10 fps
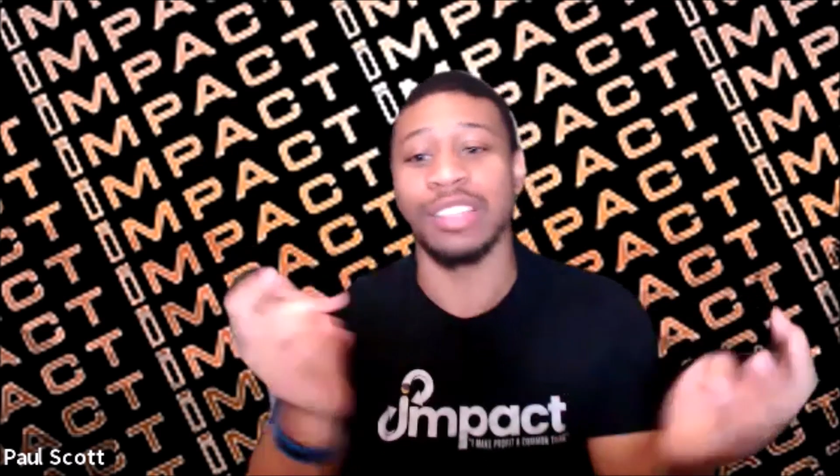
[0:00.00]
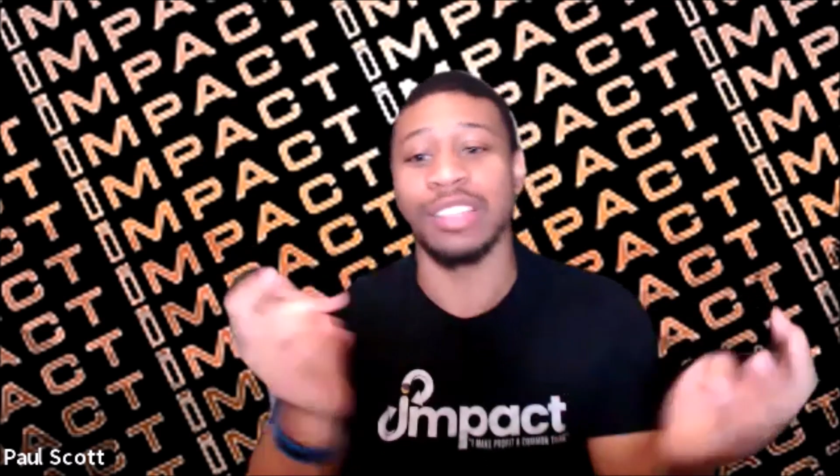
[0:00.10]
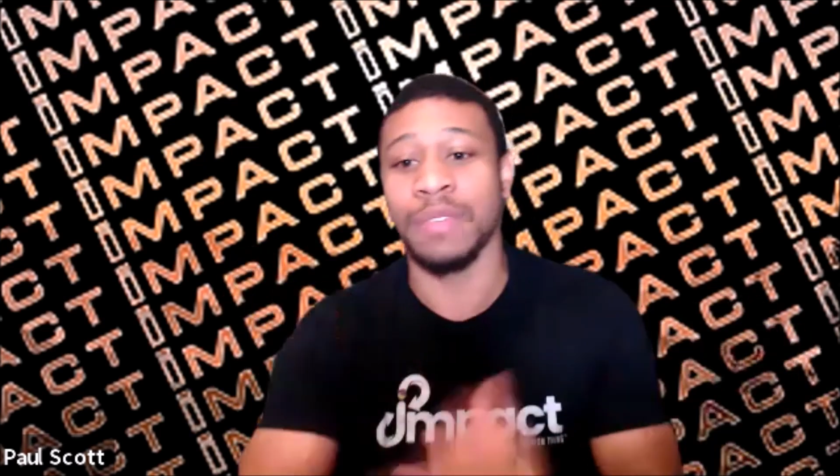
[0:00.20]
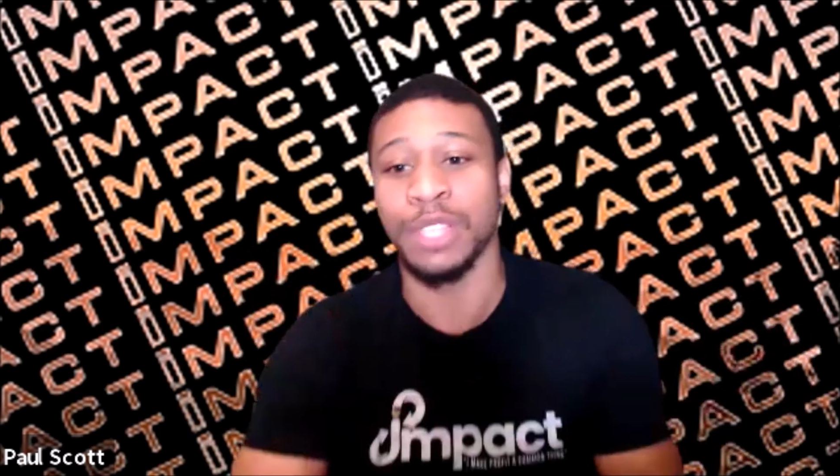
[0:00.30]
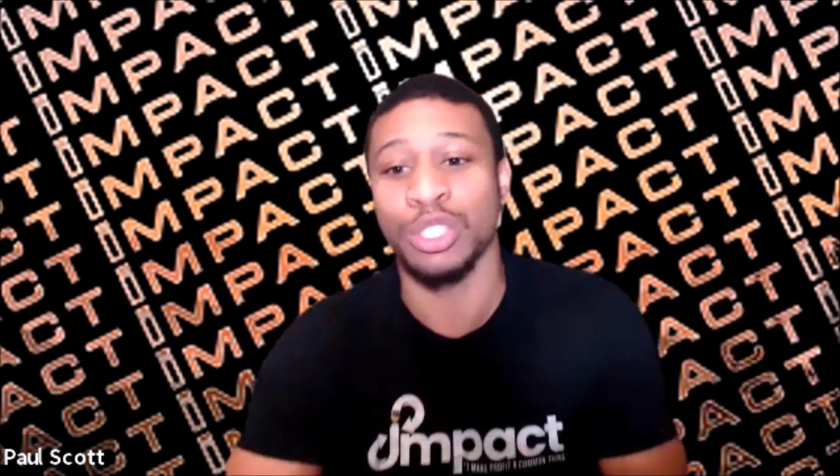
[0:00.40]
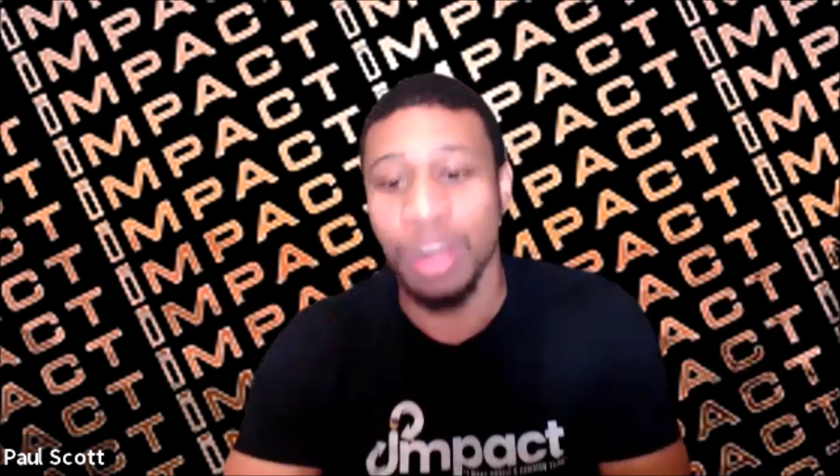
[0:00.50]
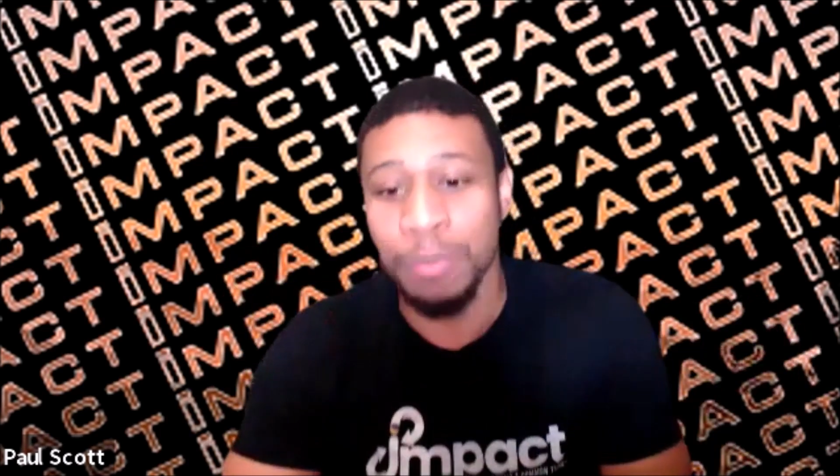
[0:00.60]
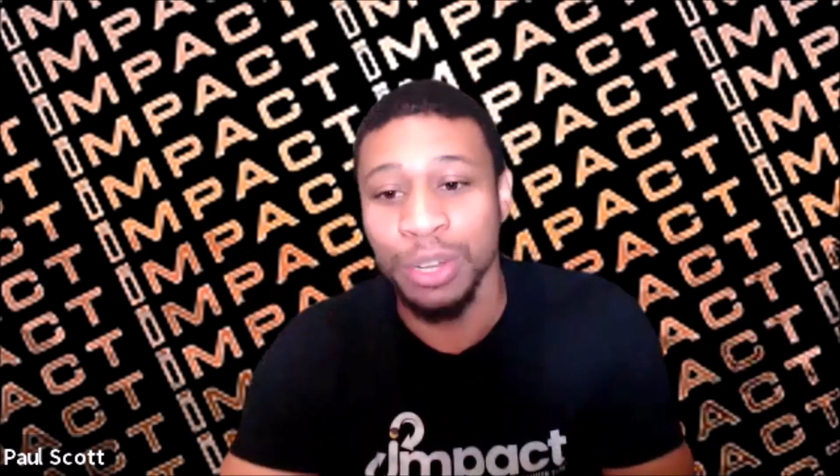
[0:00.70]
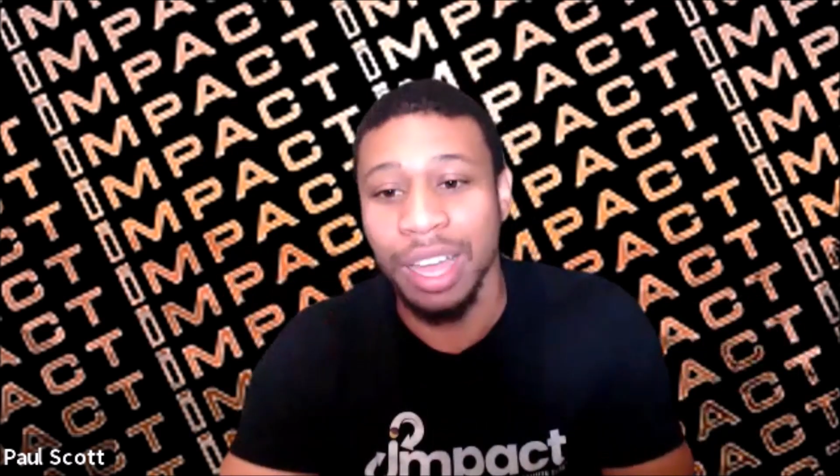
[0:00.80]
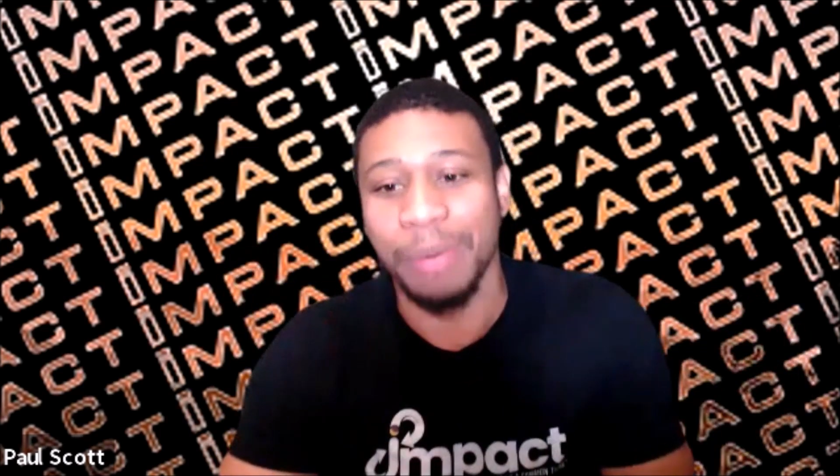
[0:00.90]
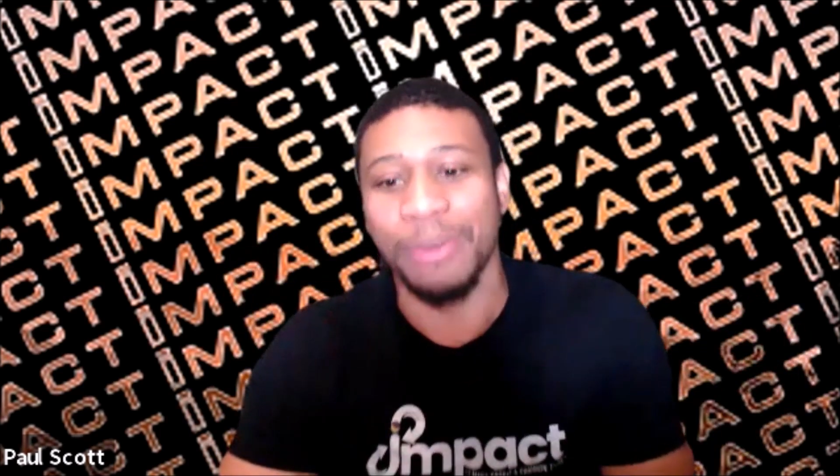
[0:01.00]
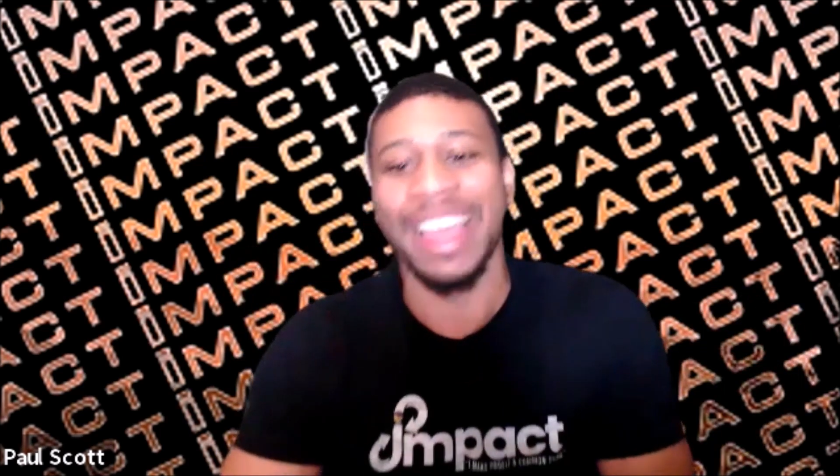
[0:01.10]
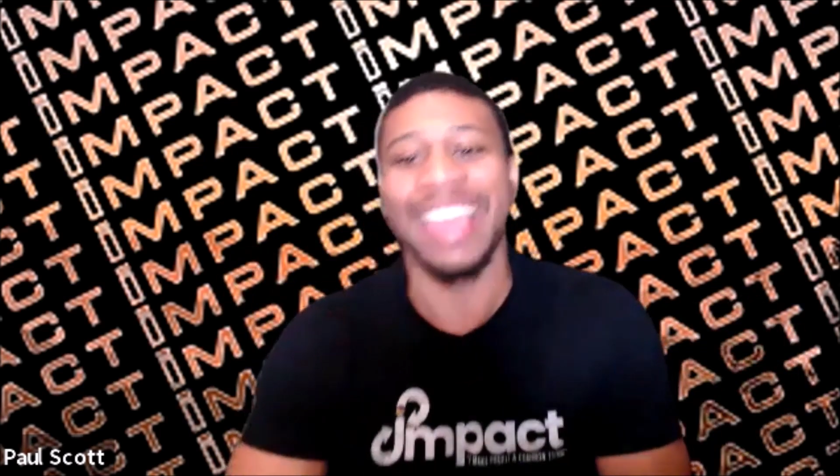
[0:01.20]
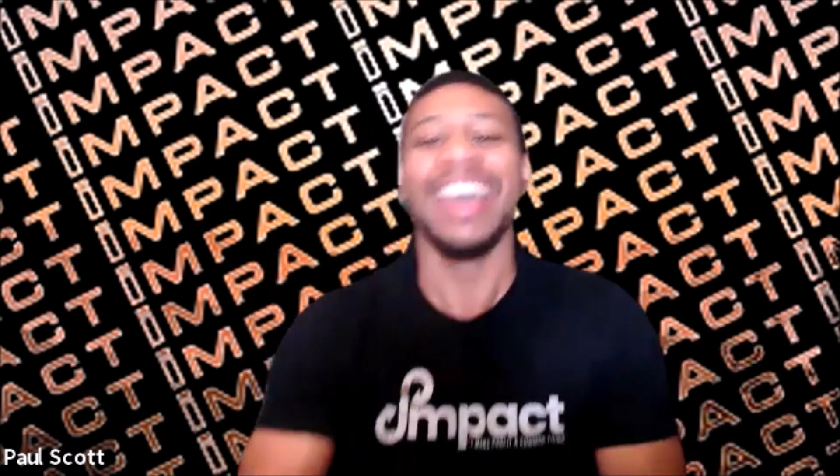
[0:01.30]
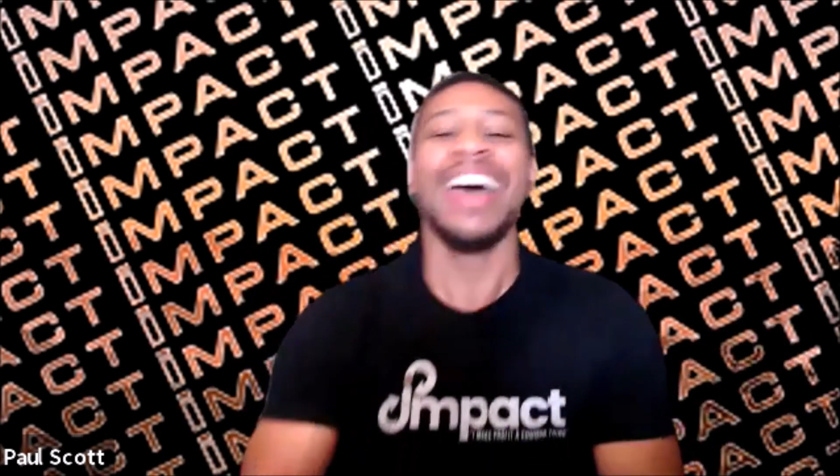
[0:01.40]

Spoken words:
even if it's crumpled up, right?